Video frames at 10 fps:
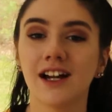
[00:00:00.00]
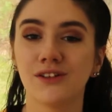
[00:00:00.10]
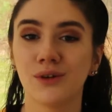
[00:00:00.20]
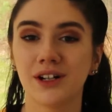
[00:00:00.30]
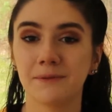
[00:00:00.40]
I kind
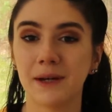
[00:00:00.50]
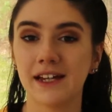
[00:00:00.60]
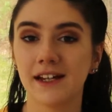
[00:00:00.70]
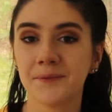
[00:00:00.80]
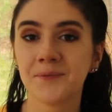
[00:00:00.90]
of want to
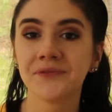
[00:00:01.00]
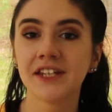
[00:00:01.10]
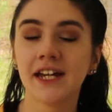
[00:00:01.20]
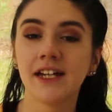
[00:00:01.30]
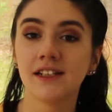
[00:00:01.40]
make
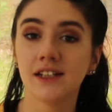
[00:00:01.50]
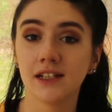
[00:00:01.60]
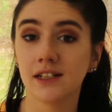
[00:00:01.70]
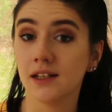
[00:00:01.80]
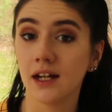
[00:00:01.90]

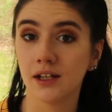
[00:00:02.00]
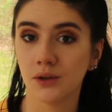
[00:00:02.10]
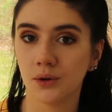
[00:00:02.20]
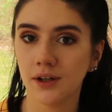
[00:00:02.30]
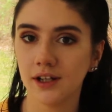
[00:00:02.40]

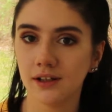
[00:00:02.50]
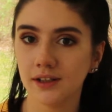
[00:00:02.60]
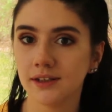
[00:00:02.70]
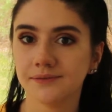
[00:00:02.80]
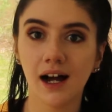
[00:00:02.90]
dandelion oil,